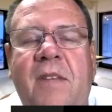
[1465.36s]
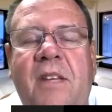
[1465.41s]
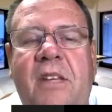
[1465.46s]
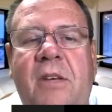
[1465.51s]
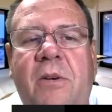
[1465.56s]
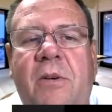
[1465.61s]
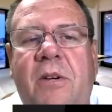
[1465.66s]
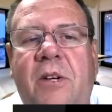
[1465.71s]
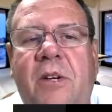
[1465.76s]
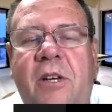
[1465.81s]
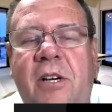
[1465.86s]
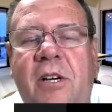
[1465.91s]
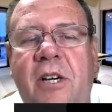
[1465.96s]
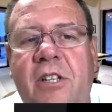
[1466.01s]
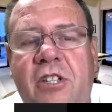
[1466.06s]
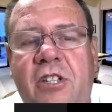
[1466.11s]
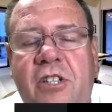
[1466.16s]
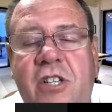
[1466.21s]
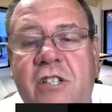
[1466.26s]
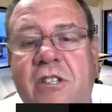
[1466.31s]
you
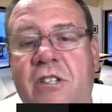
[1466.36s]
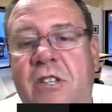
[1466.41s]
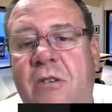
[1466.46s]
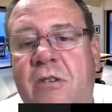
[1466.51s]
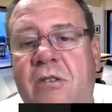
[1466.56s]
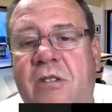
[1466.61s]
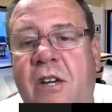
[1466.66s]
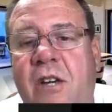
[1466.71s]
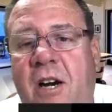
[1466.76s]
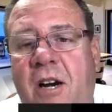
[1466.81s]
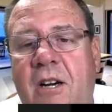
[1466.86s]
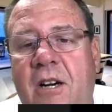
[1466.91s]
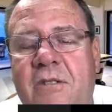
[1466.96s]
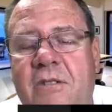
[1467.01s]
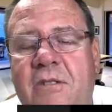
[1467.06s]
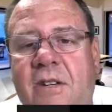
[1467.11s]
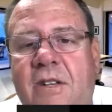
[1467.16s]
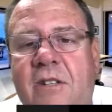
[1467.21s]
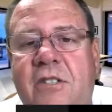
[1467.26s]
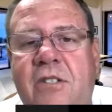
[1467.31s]
could just use
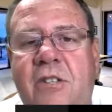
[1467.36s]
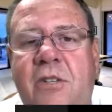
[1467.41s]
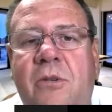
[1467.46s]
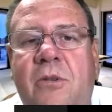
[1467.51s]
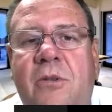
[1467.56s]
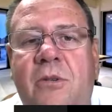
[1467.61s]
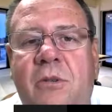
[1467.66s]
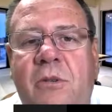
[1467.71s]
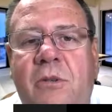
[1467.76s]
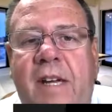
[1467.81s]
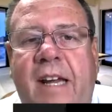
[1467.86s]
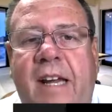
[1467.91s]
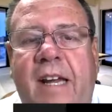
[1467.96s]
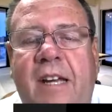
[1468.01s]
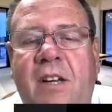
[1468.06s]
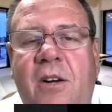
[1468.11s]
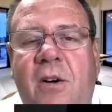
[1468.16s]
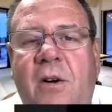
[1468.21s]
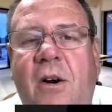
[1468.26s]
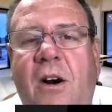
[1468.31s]
Kartra to create
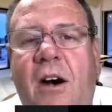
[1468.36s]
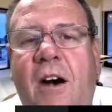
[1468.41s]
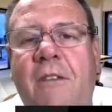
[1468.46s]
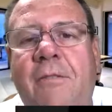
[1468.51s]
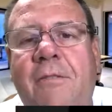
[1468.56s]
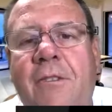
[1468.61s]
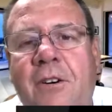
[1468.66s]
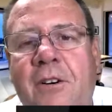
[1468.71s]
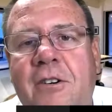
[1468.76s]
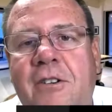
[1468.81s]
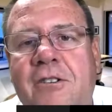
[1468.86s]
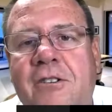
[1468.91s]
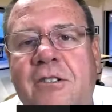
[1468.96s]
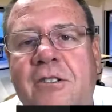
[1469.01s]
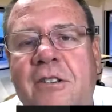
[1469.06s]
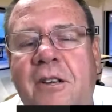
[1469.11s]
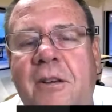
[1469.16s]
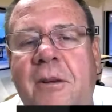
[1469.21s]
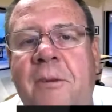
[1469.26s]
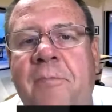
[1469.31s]
your
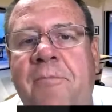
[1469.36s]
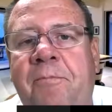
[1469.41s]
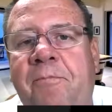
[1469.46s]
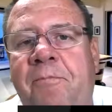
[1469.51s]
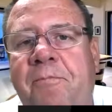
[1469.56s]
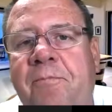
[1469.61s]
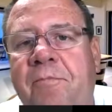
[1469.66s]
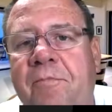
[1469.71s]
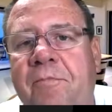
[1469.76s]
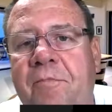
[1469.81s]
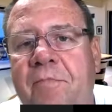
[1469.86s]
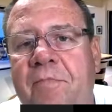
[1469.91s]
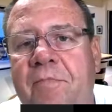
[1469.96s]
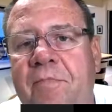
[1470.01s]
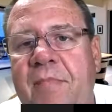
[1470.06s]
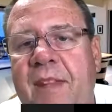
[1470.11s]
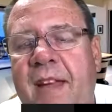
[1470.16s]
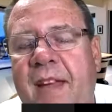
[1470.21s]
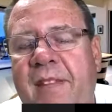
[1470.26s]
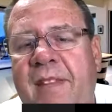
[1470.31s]
offers.
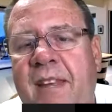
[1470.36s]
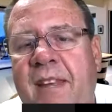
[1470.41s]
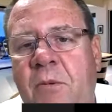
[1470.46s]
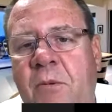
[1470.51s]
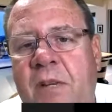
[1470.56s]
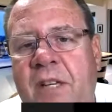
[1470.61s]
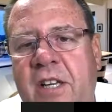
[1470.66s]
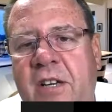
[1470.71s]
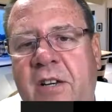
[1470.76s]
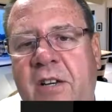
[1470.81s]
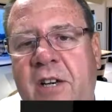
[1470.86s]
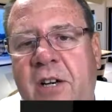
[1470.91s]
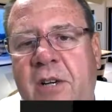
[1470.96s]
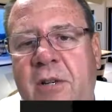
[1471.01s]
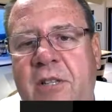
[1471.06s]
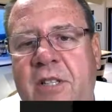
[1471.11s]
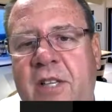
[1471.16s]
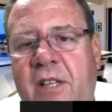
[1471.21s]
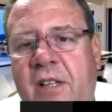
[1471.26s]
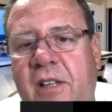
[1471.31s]
And then when you go
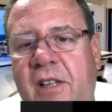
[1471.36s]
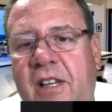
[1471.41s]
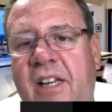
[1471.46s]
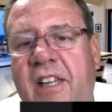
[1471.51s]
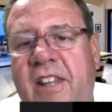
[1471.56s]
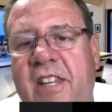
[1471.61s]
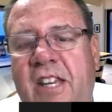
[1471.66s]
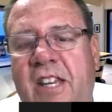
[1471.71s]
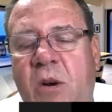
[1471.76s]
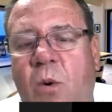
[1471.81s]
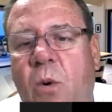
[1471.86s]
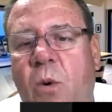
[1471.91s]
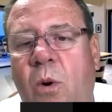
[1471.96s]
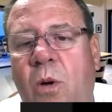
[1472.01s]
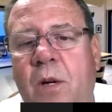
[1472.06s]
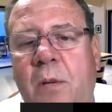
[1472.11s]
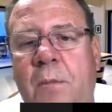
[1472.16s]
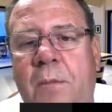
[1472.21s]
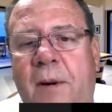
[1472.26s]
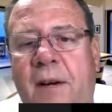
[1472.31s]
to click the
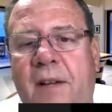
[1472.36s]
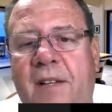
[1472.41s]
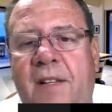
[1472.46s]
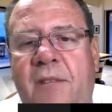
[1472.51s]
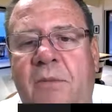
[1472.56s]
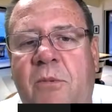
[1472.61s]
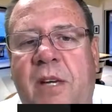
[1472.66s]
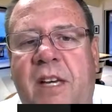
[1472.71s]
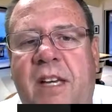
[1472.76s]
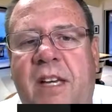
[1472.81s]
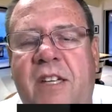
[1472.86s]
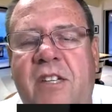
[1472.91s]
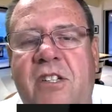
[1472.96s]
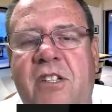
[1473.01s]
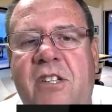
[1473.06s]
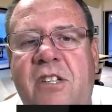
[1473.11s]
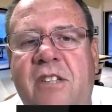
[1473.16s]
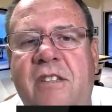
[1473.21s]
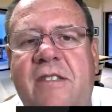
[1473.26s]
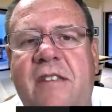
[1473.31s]
order button, we can
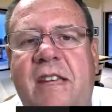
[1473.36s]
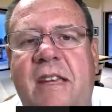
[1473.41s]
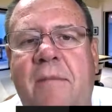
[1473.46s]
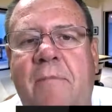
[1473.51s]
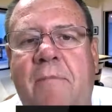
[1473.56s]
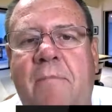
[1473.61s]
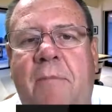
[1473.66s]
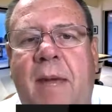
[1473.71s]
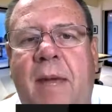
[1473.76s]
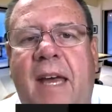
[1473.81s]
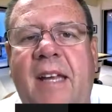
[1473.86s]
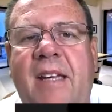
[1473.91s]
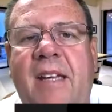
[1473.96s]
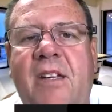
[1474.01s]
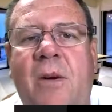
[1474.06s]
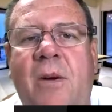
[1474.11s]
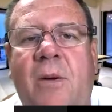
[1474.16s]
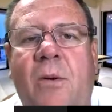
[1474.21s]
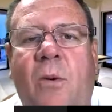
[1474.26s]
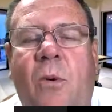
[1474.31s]
just embed
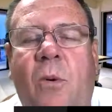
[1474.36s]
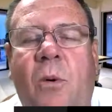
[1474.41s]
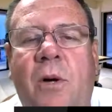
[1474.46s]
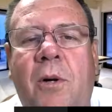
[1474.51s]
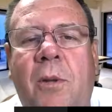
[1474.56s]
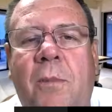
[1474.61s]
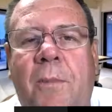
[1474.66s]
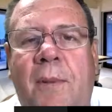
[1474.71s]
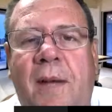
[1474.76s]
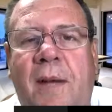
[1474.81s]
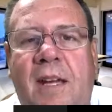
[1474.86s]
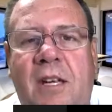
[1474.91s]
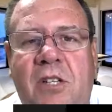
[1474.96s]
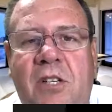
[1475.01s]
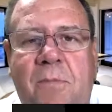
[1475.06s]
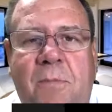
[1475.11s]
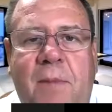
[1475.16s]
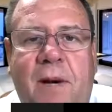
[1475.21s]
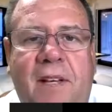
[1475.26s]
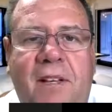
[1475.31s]
your order
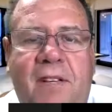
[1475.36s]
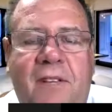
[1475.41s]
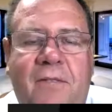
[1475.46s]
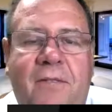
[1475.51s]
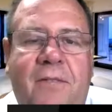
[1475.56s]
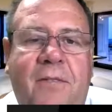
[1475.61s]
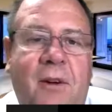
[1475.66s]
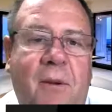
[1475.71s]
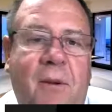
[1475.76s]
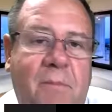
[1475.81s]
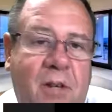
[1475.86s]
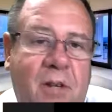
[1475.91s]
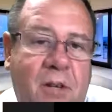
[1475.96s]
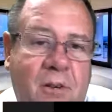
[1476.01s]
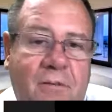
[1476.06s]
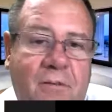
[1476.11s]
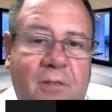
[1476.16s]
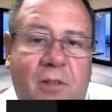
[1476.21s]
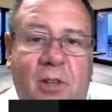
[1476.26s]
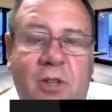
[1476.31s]
page button from
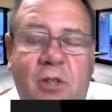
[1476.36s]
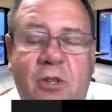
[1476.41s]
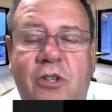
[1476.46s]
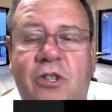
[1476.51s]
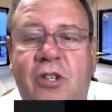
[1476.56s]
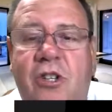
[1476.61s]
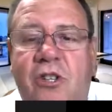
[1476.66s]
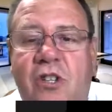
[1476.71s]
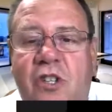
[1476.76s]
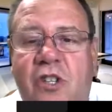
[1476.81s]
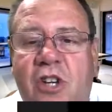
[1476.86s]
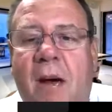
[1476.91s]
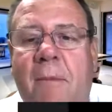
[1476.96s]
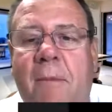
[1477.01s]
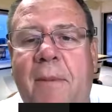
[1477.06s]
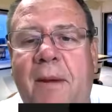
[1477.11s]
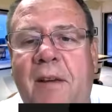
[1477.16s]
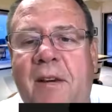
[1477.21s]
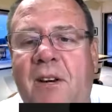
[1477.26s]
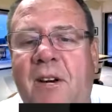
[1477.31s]
your Volusion
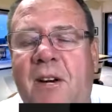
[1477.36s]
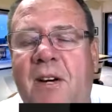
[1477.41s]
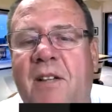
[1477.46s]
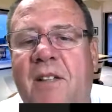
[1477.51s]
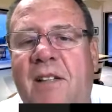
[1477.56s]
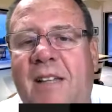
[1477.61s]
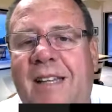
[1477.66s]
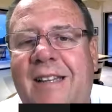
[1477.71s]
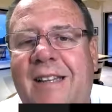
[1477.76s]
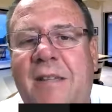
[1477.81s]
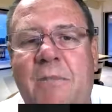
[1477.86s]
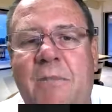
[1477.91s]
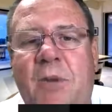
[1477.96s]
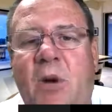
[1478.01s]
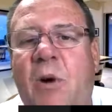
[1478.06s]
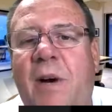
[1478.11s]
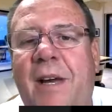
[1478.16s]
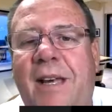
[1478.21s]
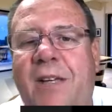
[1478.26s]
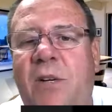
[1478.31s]
shopping cart and let them
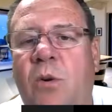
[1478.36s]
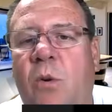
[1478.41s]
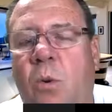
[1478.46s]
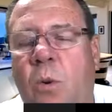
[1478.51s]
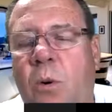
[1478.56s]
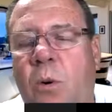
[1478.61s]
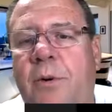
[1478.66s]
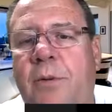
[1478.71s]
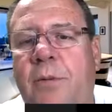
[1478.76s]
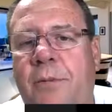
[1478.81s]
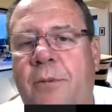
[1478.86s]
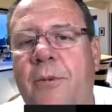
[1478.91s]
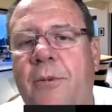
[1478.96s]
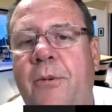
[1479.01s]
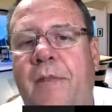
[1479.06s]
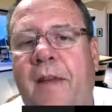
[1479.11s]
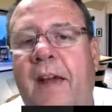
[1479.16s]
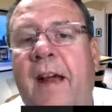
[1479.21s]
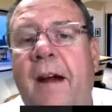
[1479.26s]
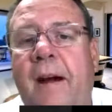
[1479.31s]
go ahead and order through
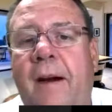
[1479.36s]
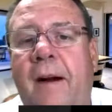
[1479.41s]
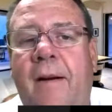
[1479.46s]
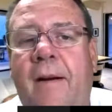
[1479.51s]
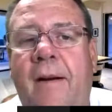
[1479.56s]
there.